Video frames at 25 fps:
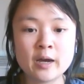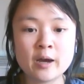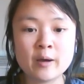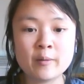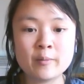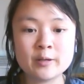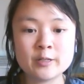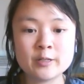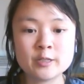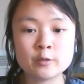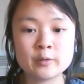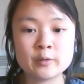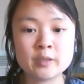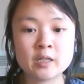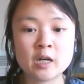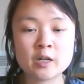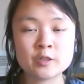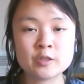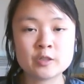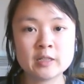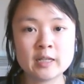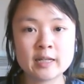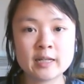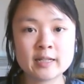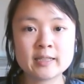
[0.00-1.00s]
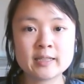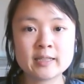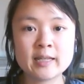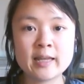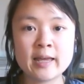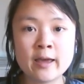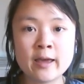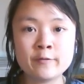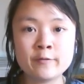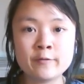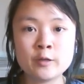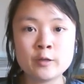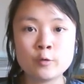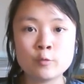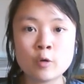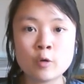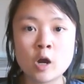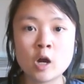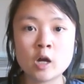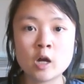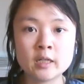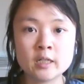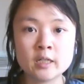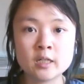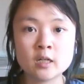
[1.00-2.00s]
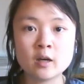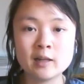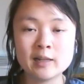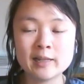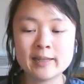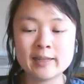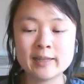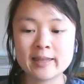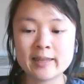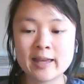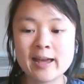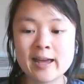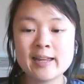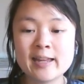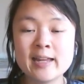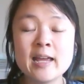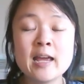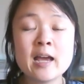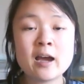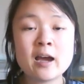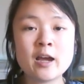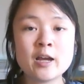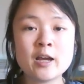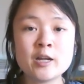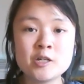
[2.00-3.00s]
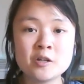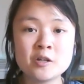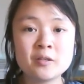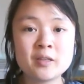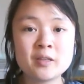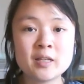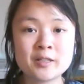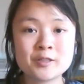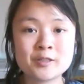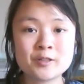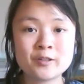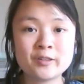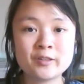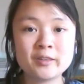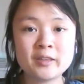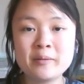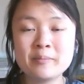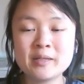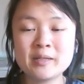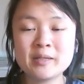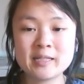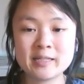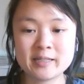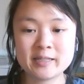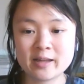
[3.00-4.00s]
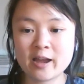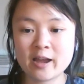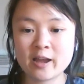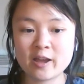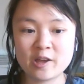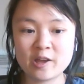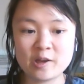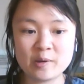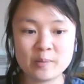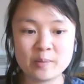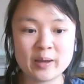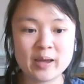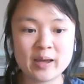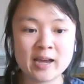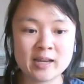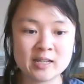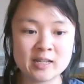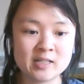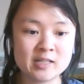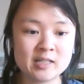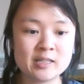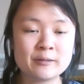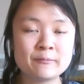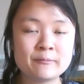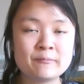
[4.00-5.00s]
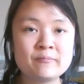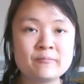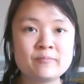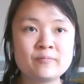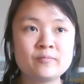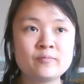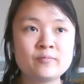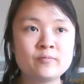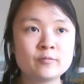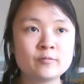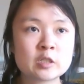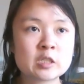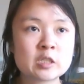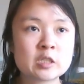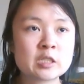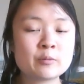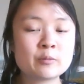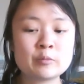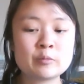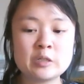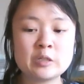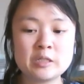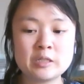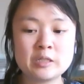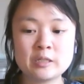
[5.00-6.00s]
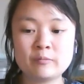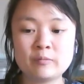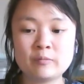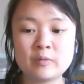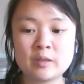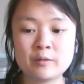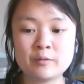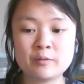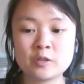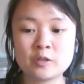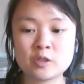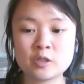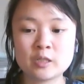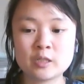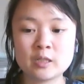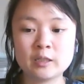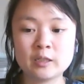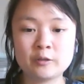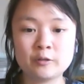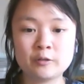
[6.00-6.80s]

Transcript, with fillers: um, until we got to like the heavy rock and all of that. I know that's their theme and style, but I just for some reason, it was just a